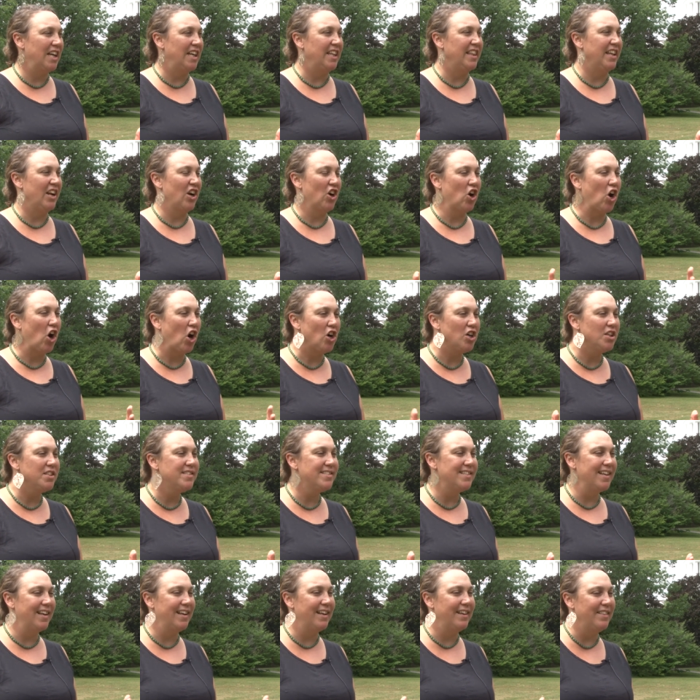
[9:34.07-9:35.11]
in their
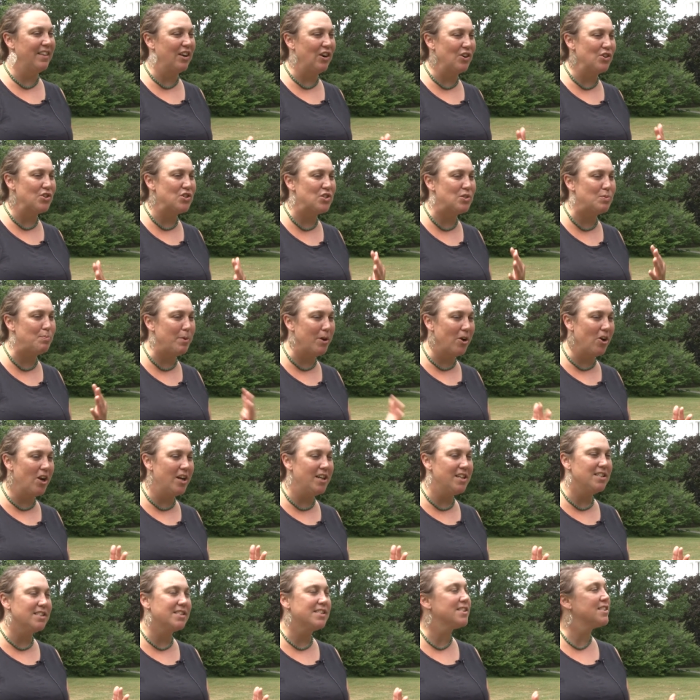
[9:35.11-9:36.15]
hearts and in their
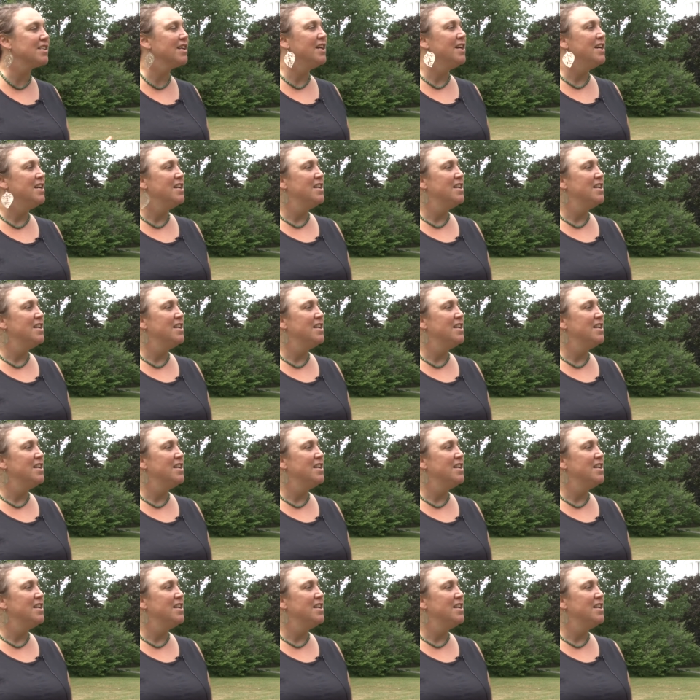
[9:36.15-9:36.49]
spirits